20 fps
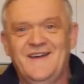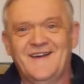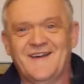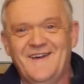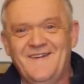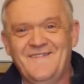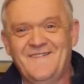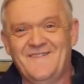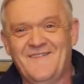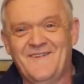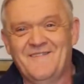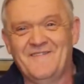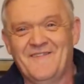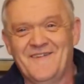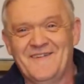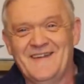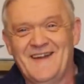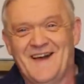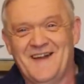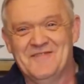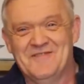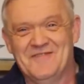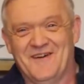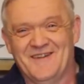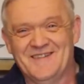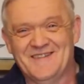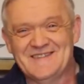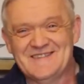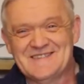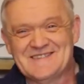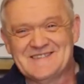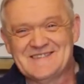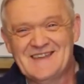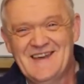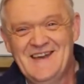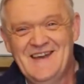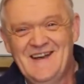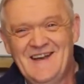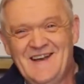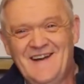There you go, 1.9
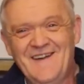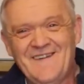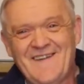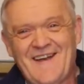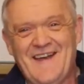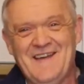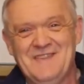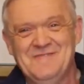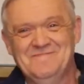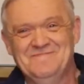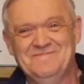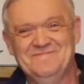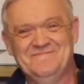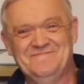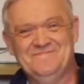volts. Okay.